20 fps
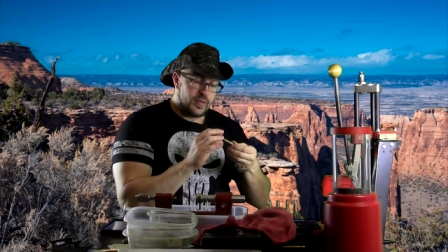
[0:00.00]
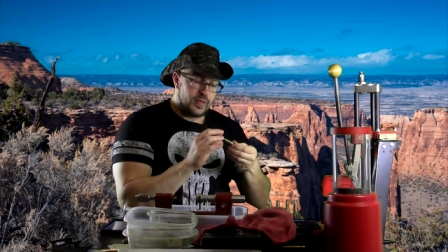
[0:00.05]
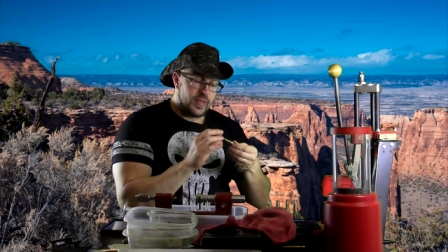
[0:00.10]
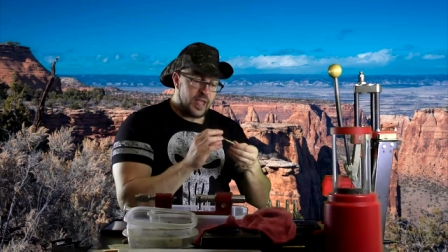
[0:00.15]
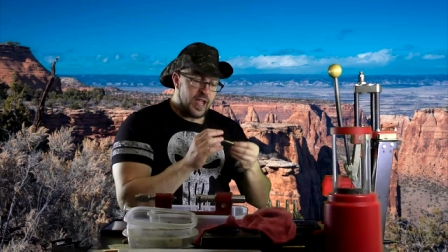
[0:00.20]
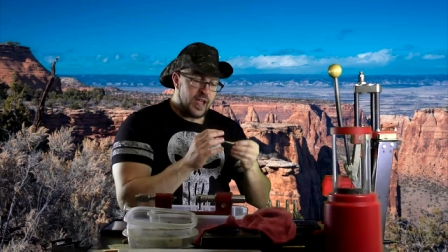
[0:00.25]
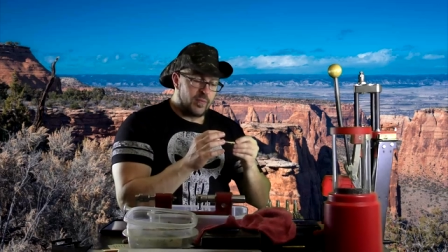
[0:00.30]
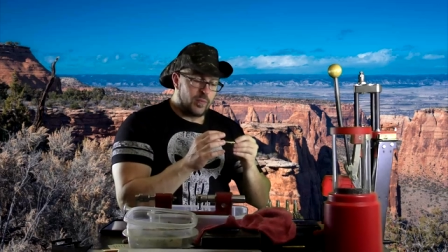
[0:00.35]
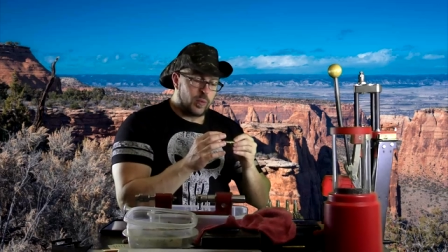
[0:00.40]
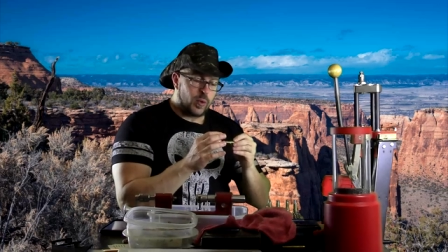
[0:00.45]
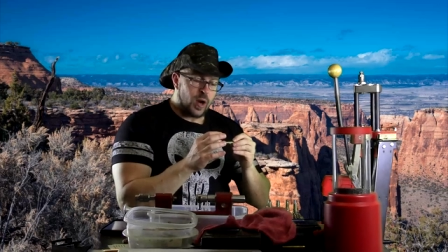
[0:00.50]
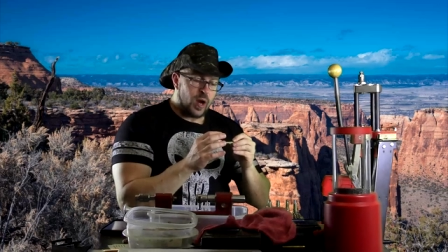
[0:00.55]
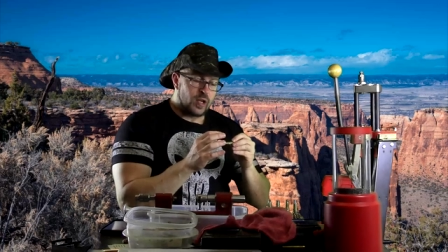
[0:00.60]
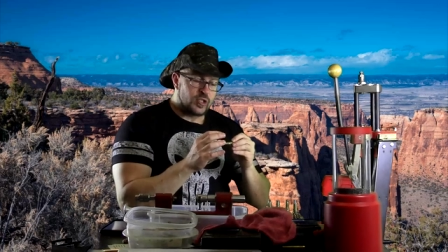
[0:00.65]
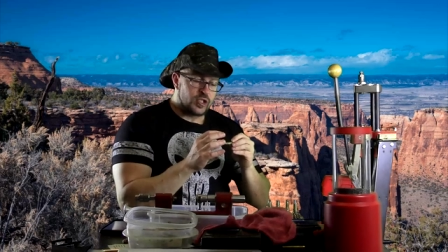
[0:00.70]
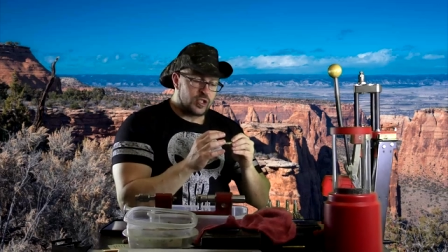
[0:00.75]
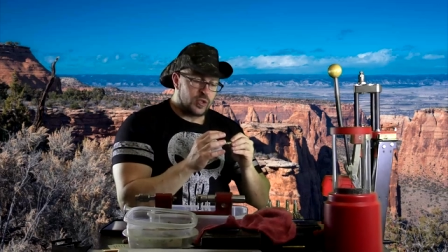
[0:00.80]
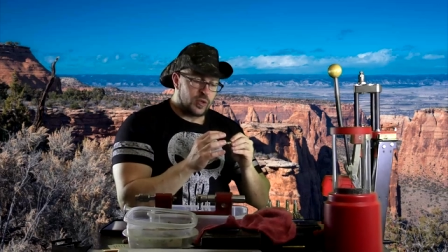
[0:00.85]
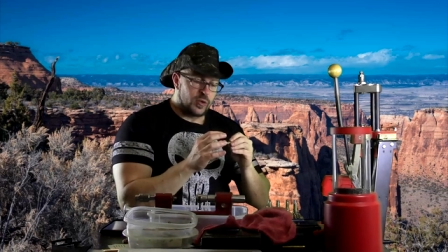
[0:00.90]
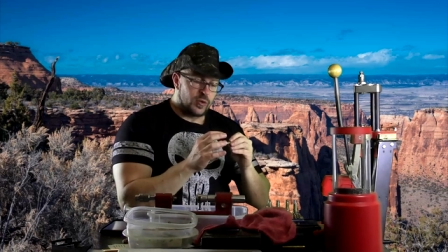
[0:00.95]
they have
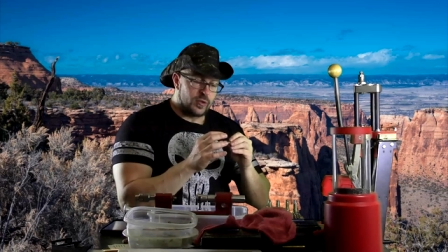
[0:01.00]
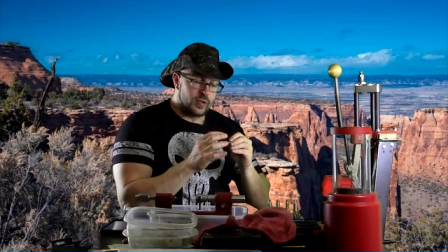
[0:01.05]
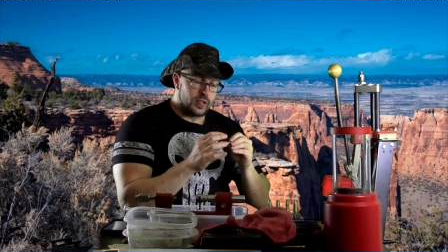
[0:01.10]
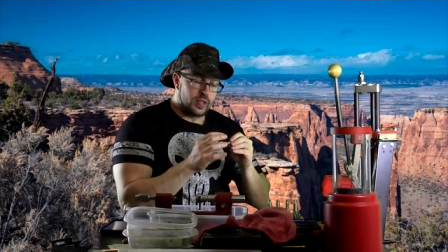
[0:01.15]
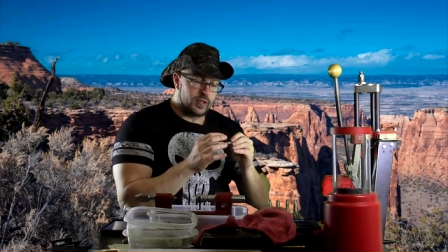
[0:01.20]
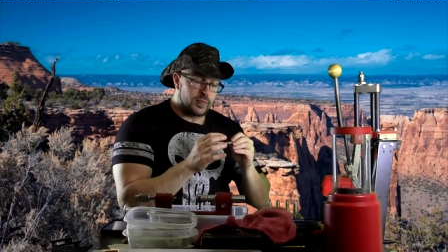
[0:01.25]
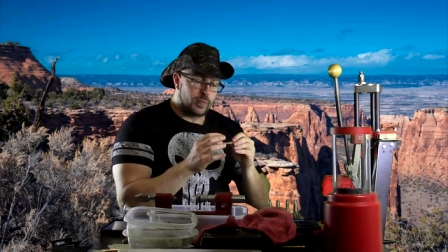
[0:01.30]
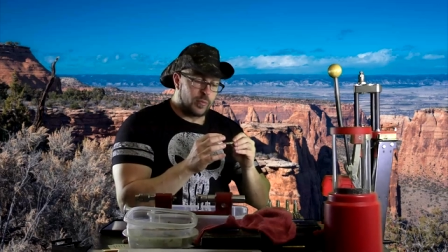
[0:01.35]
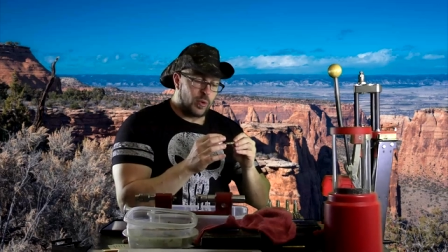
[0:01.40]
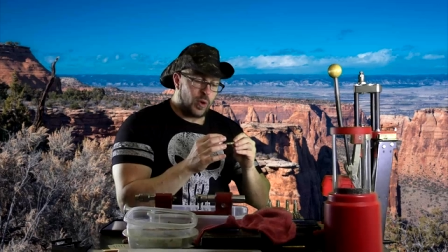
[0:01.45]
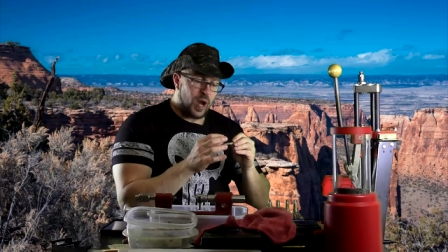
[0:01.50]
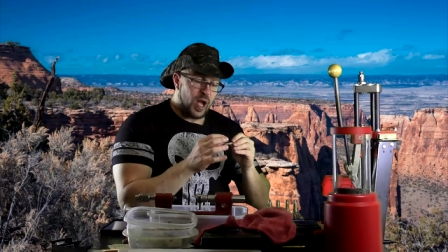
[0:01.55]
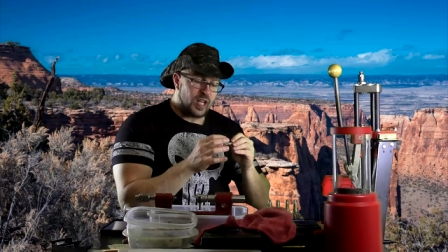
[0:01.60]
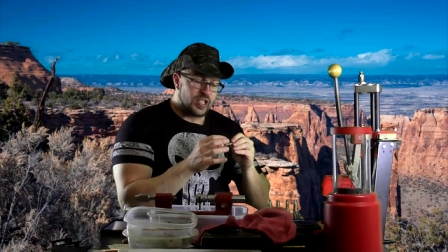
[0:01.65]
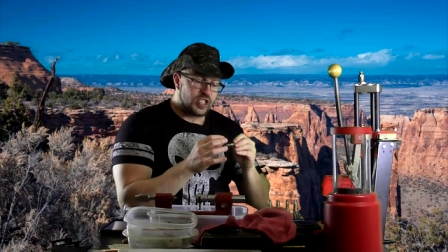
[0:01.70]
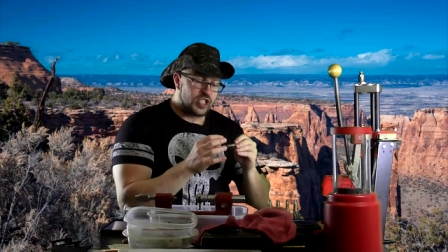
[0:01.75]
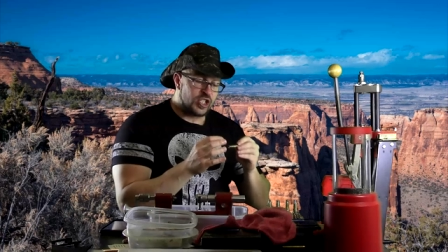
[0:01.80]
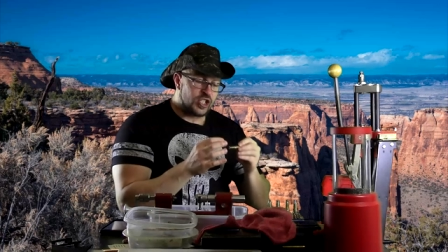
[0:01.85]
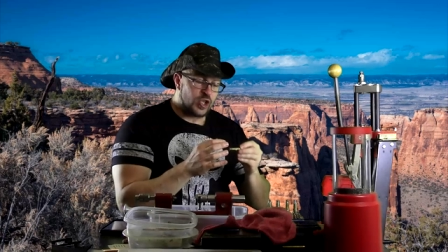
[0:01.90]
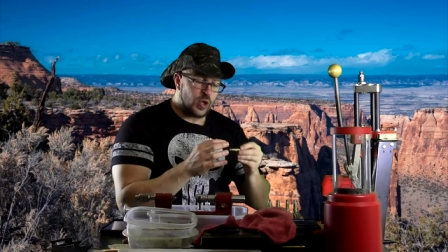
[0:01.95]
broad shoulders. It's
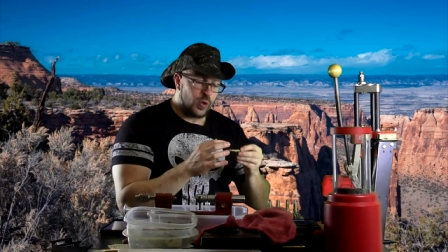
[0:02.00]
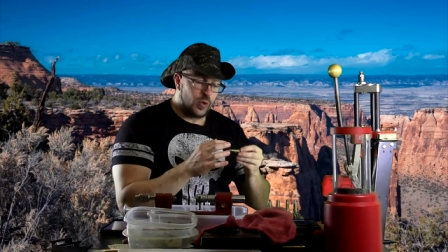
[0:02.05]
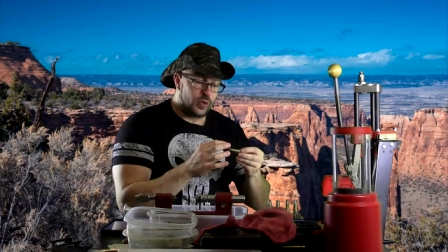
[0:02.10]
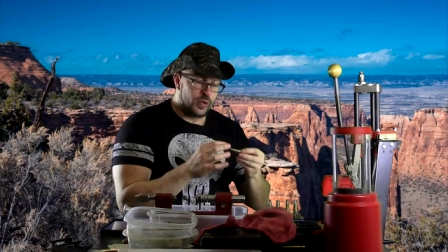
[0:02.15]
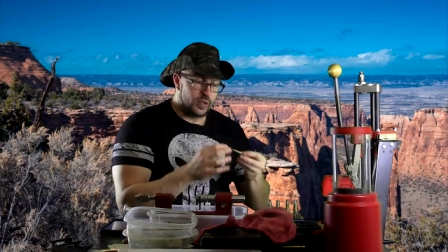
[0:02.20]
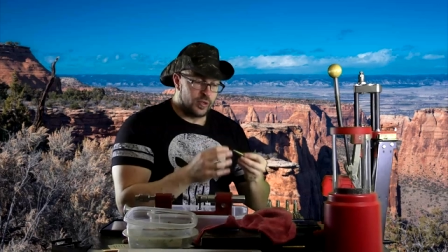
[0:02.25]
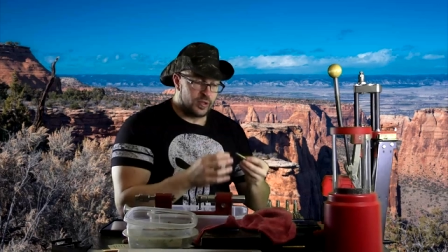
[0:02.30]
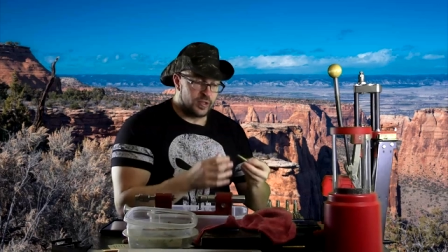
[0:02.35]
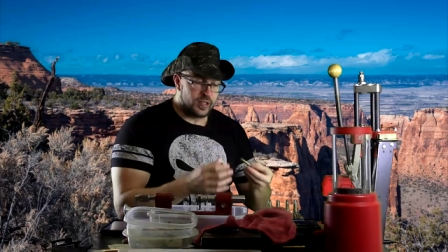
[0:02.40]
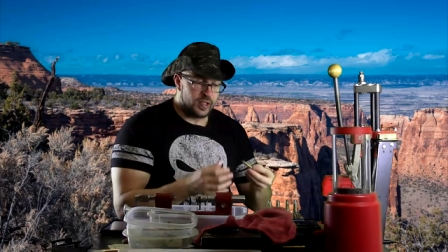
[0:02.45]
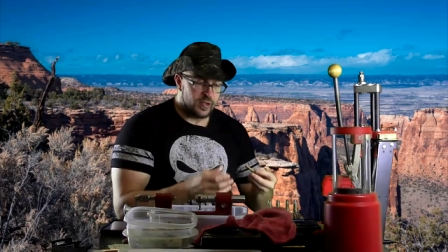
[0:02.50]
broad shoulders